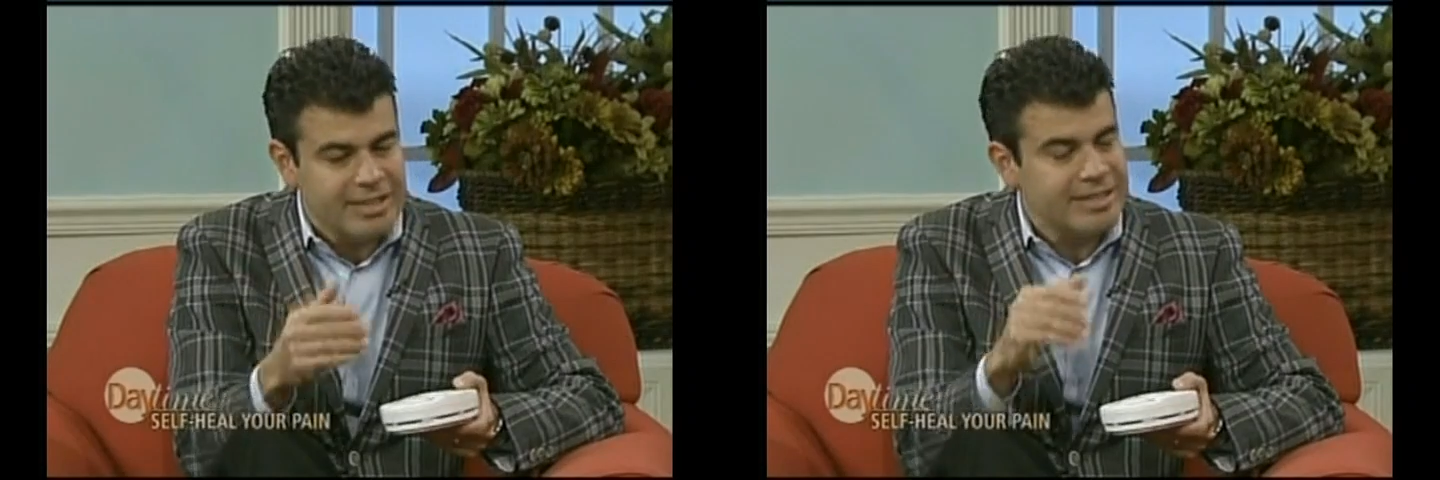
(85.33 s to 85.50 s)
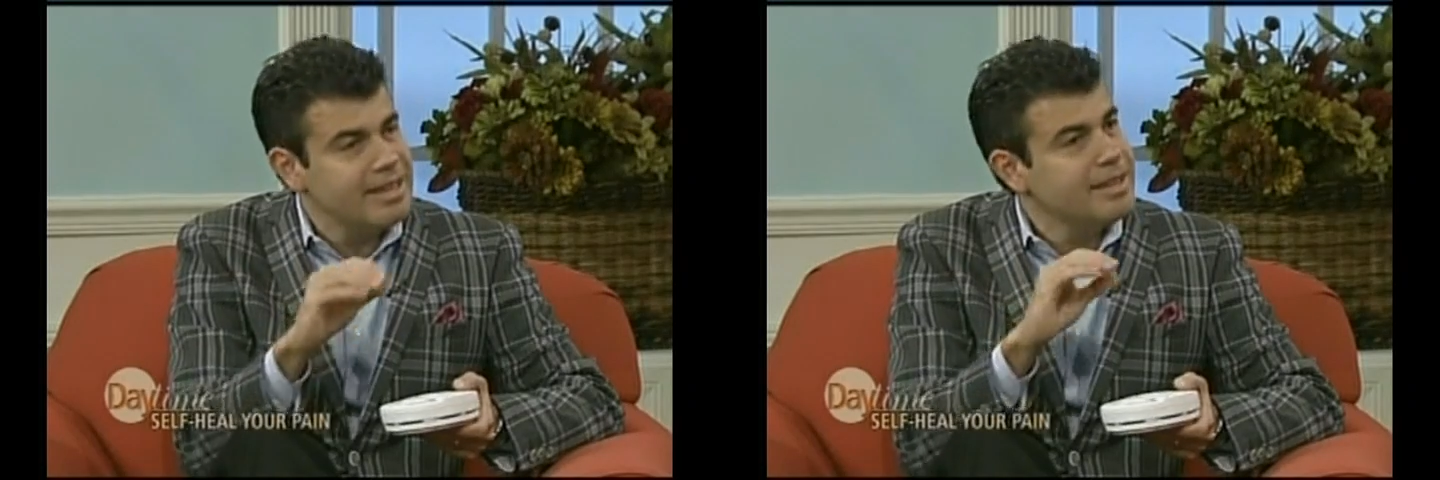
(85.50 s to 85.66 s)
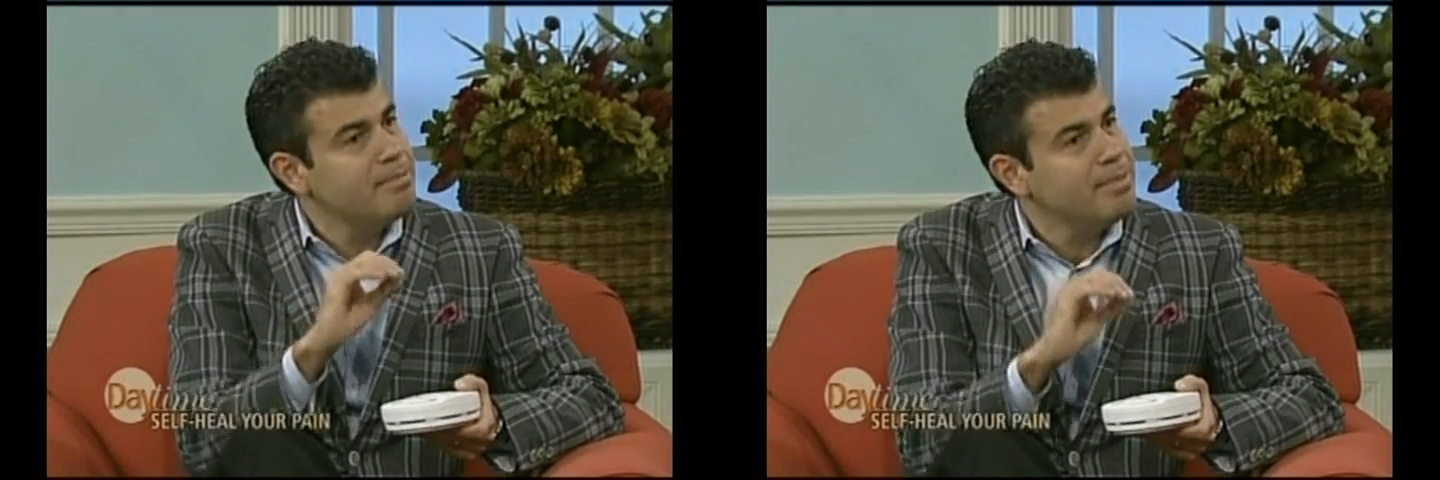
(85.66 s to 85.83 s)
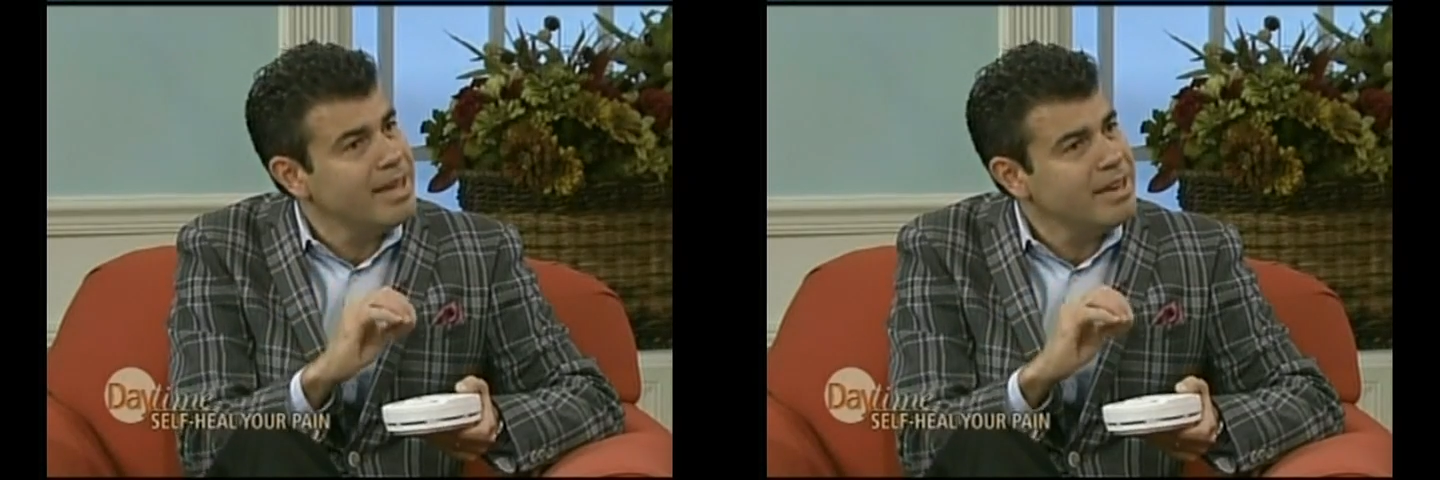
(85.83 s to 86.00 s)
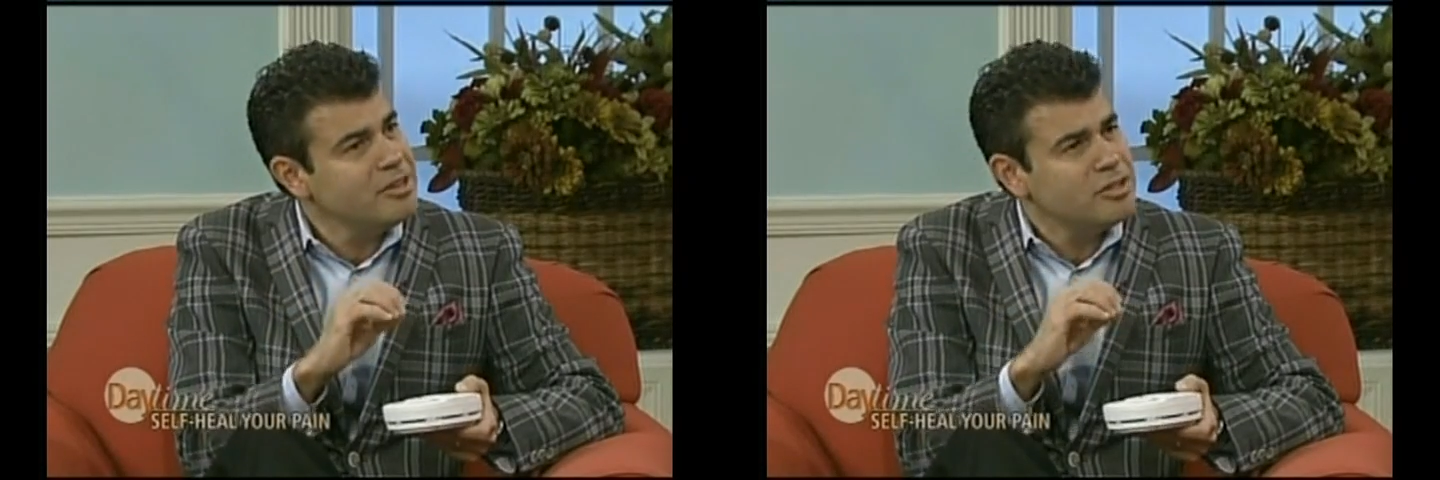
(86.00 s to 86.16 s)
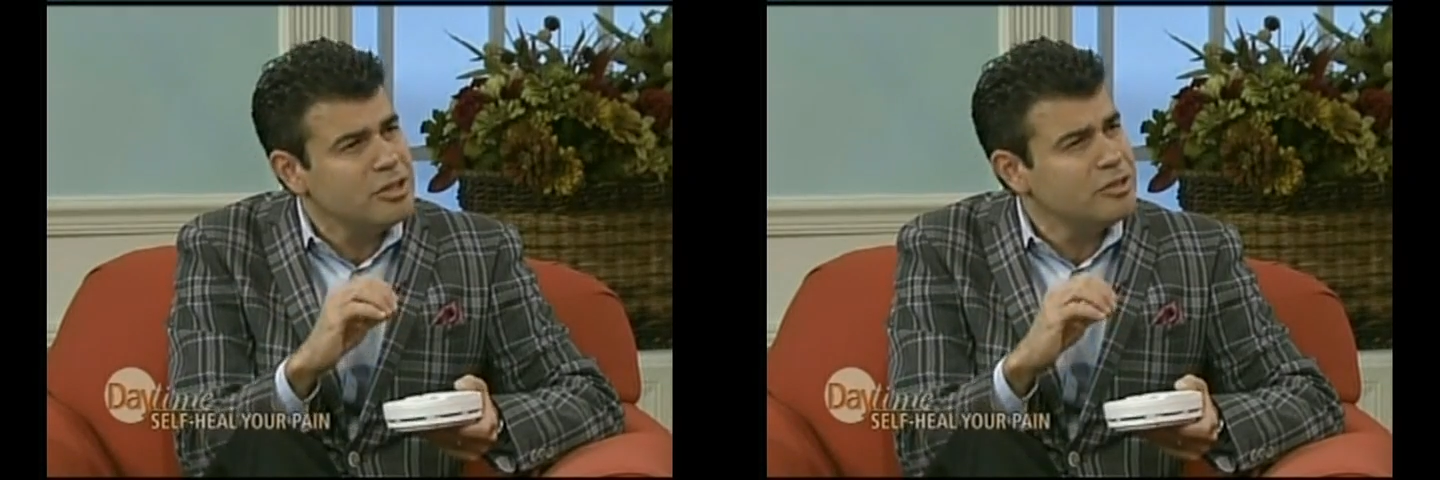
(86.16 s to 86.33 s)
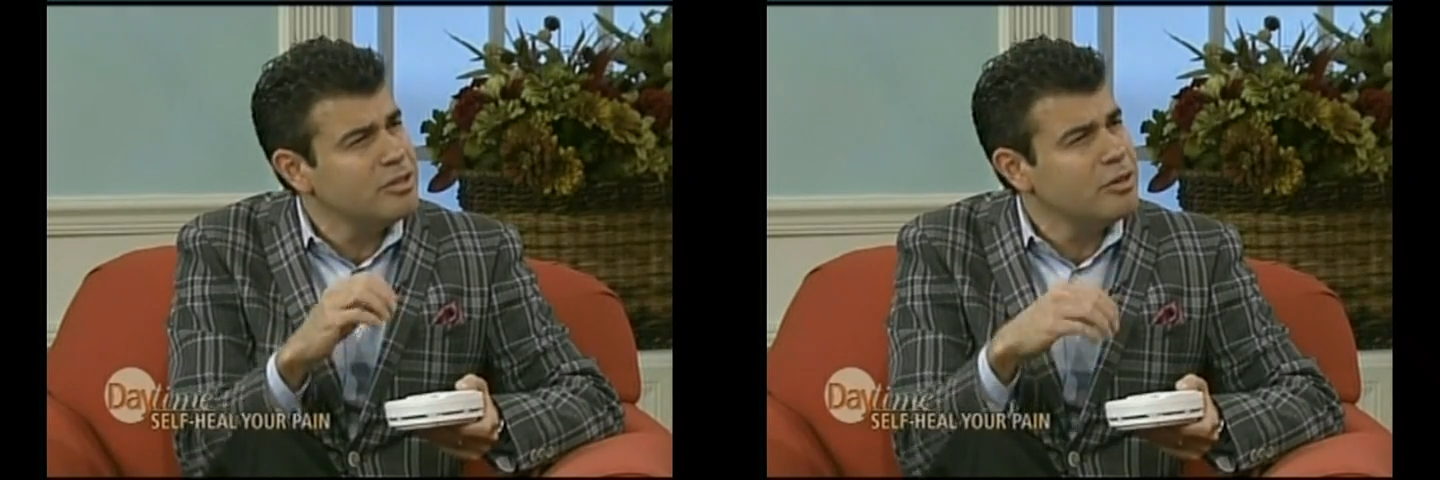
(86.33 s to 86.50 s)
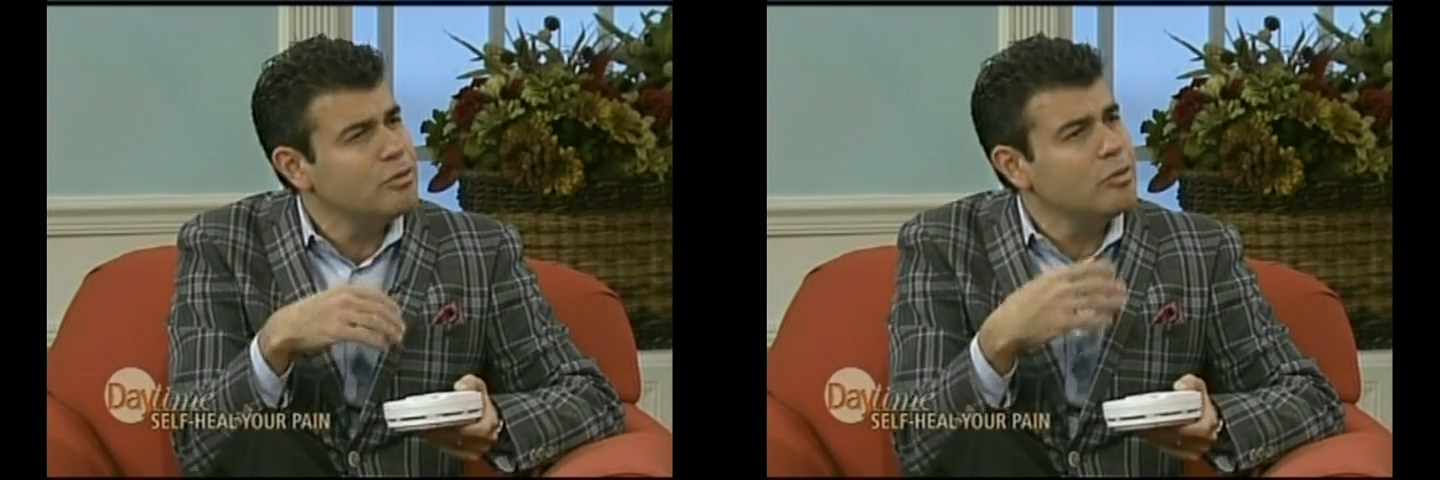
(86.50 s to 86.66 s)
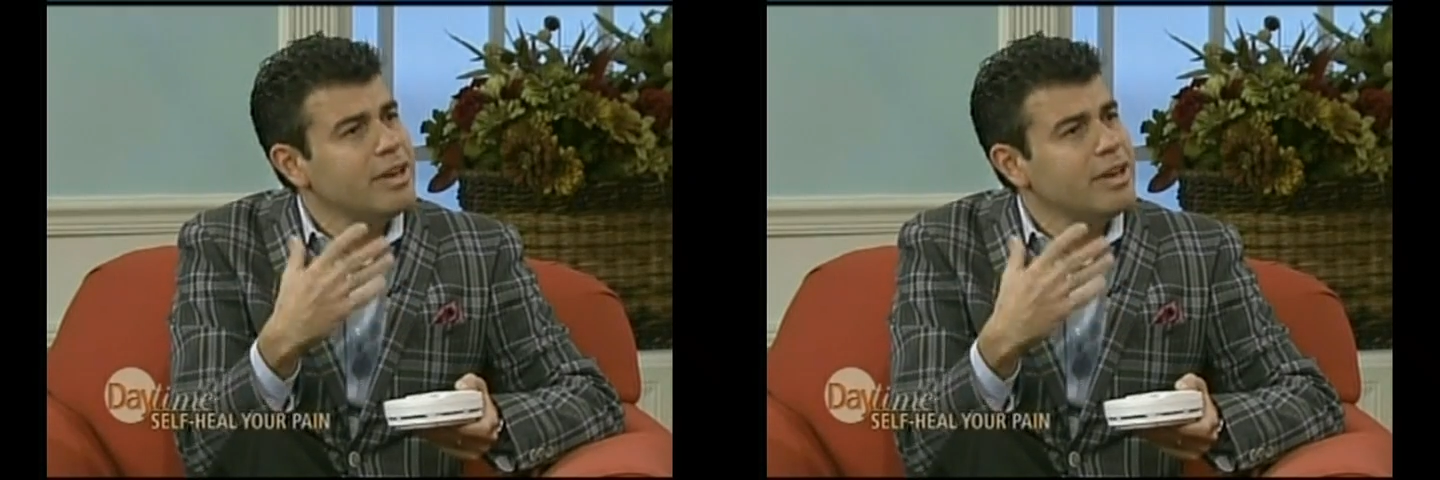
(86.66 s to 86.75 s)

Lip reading: is that the pain is just there